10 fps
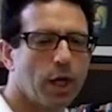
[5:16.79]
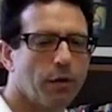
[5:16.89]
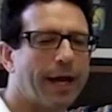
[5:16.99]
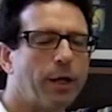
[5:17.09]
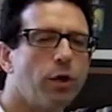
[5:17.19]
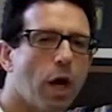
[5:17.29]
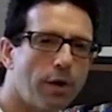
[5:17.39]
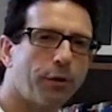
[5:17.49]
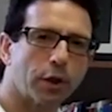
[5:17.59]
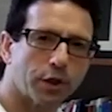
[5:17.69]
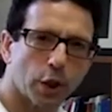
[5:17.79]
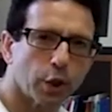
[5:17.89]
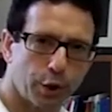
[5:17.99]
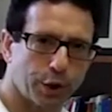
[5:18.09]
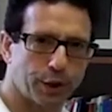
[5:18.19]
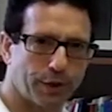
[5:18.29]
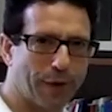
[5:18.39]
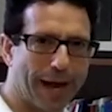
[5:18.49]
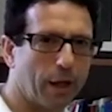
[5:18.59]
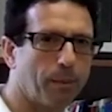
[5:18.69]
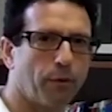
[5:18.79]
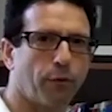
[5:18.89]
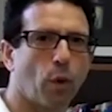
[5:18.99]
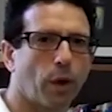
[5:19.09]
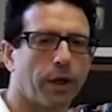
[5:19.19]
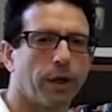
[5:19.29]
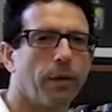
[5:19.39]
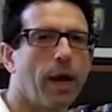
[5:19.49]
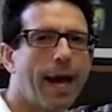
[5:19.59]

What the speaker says: that you know that there's solutions available for you.